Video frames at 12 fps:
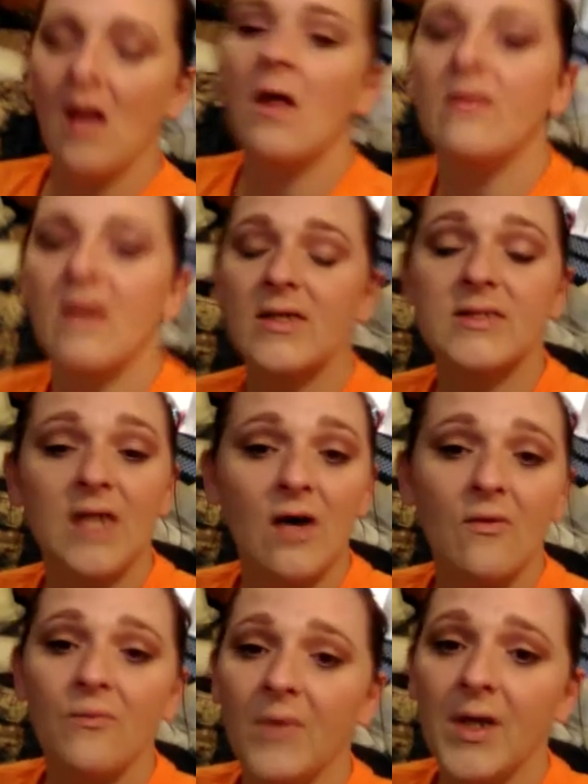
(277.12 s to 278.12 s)
that sell
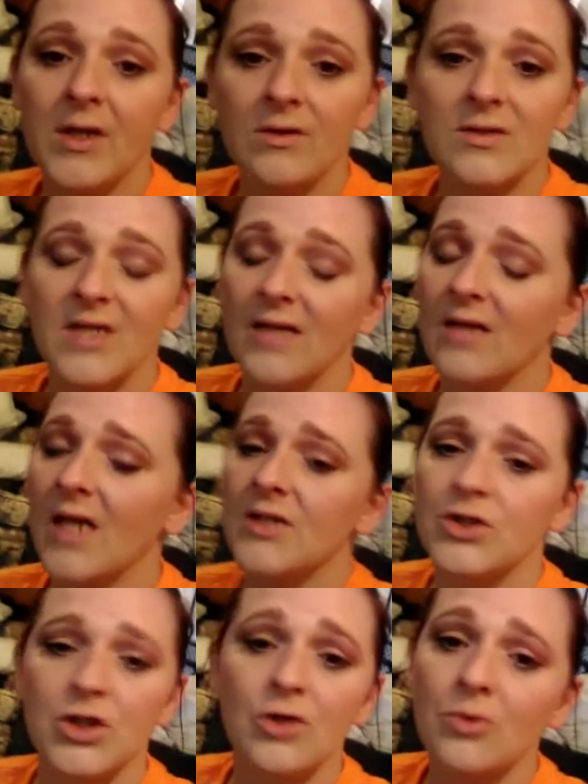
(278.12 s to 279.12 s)
feeders, and that's
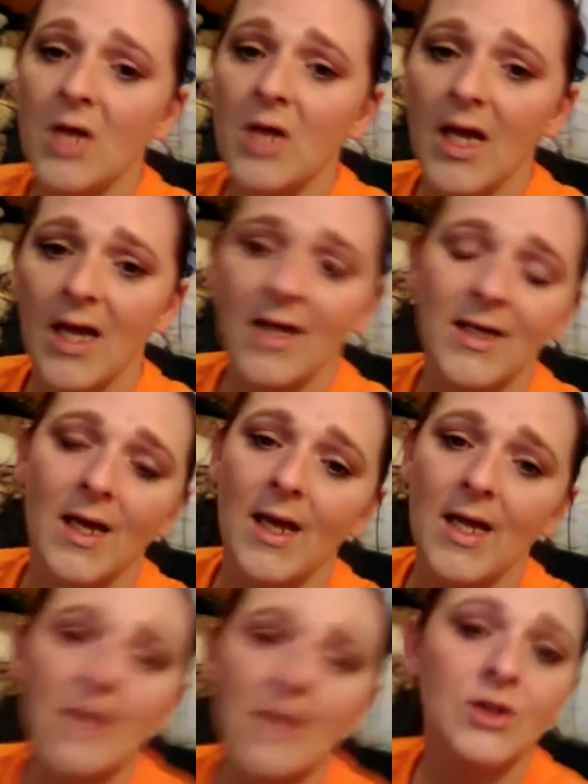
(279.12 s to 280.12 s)
UK
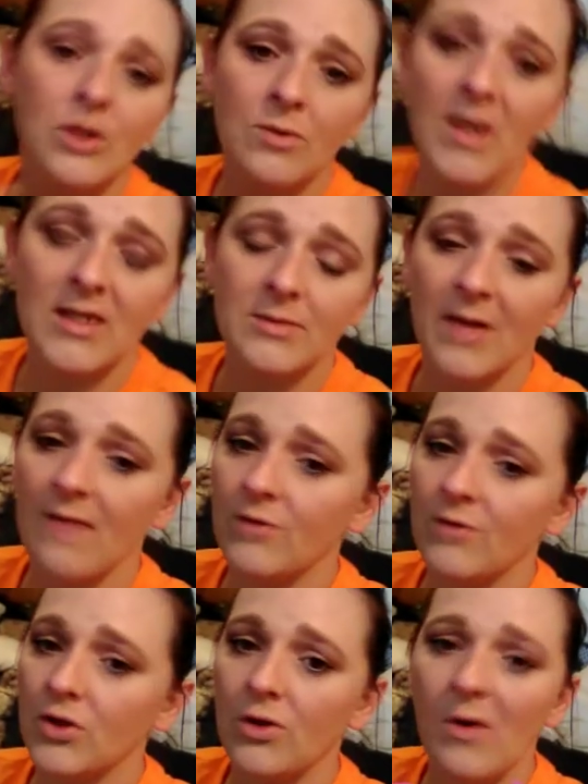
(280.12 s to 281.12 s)
and US. We have a
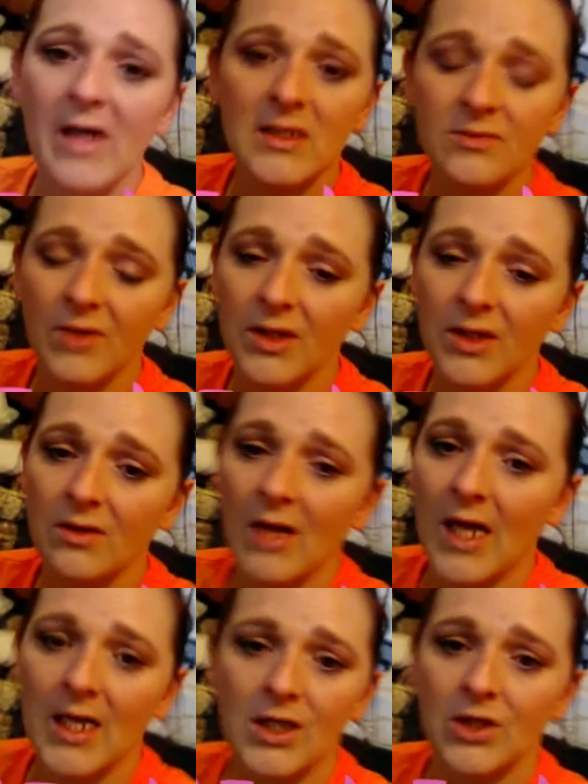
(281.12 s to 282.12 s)
US vendor
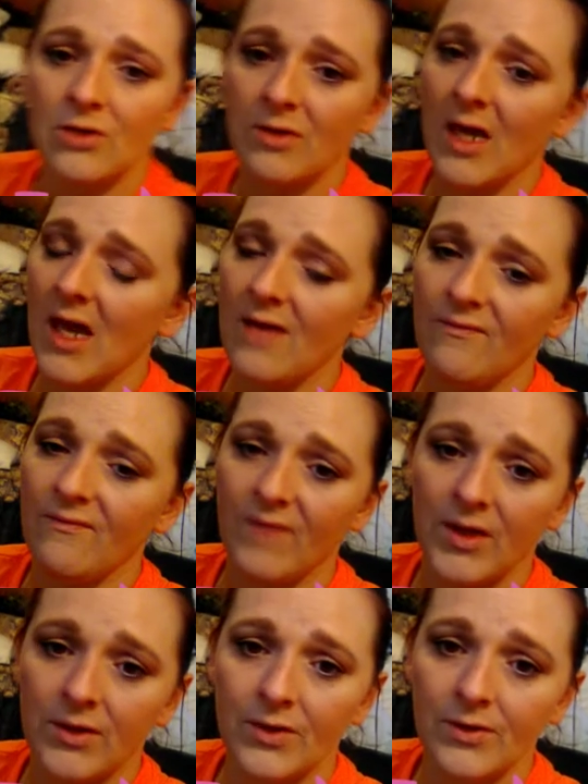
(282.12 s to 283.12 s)
and a UK
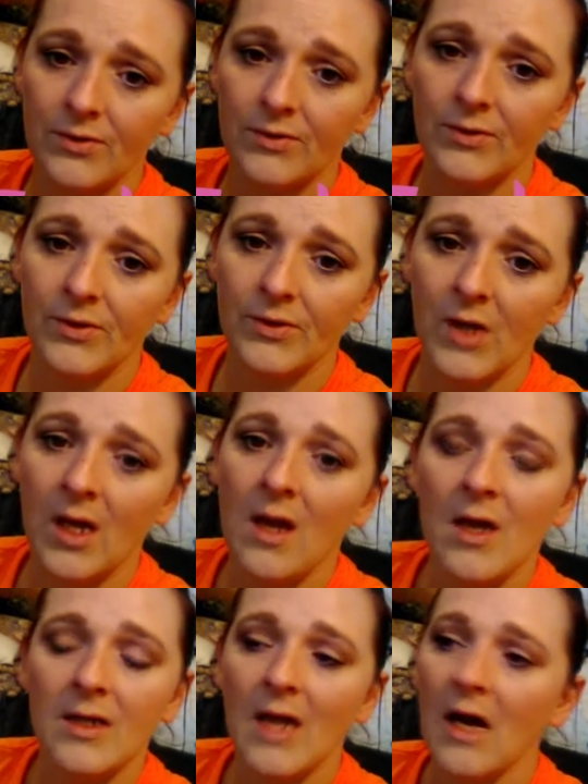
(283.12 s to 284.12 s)
vendor.
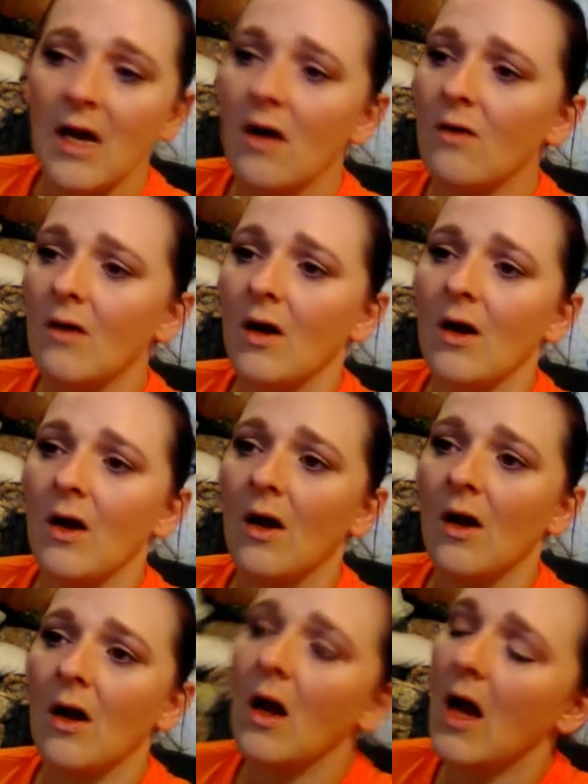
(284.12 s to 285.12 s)
Now,
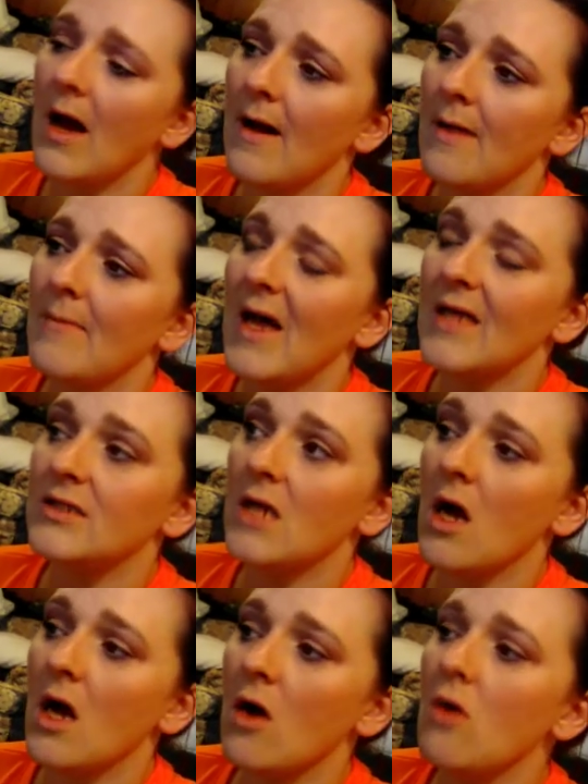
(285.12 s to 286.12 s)
I
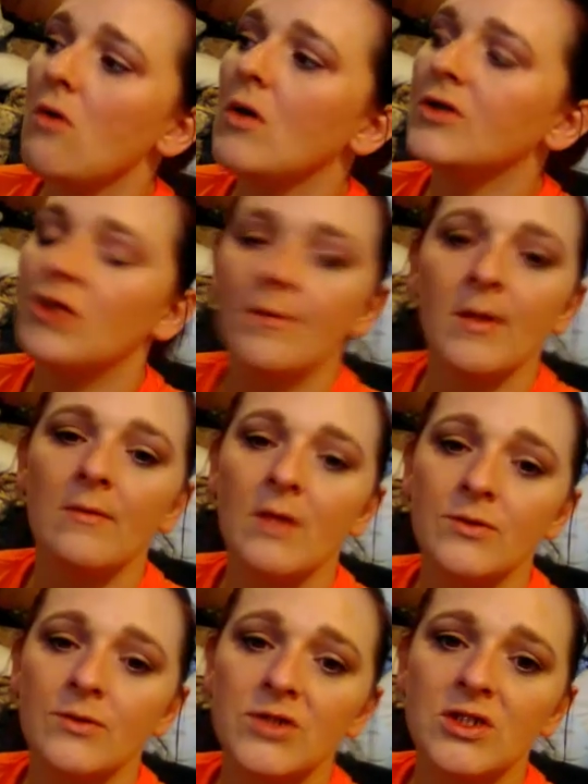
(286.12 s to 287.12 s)
know
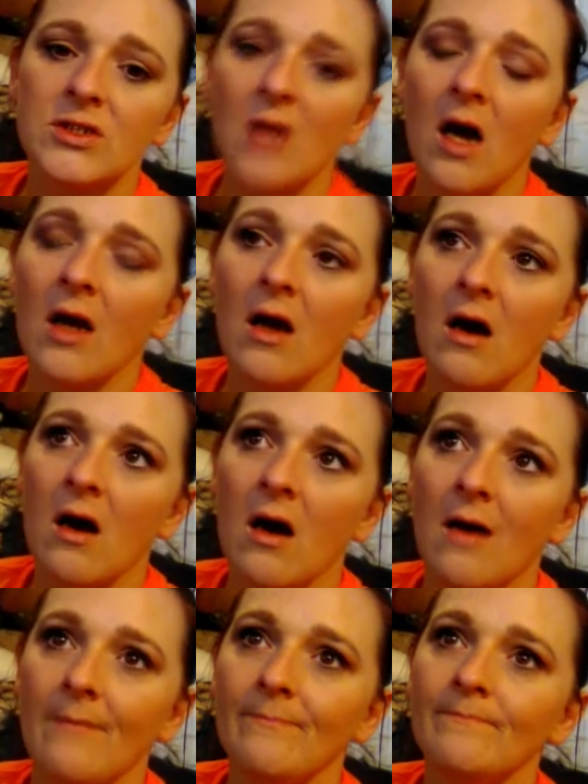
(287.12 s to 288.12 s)

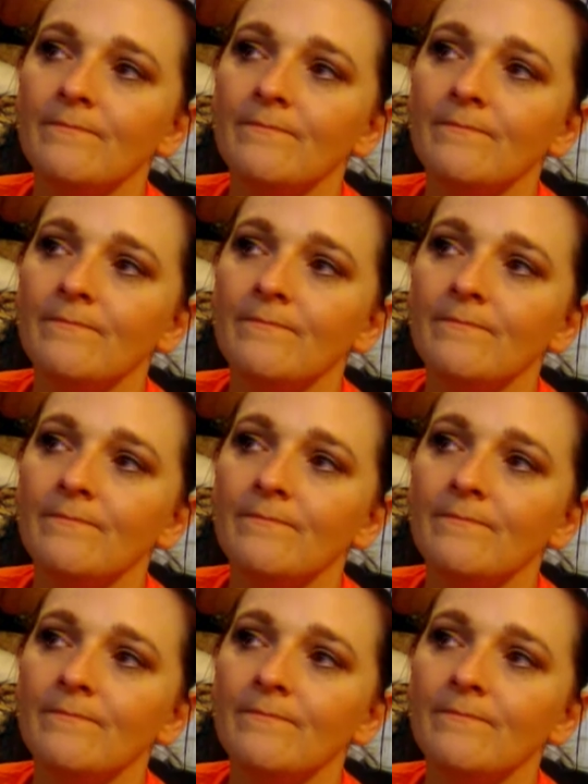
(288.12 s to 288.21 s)
dubiaroaches.com,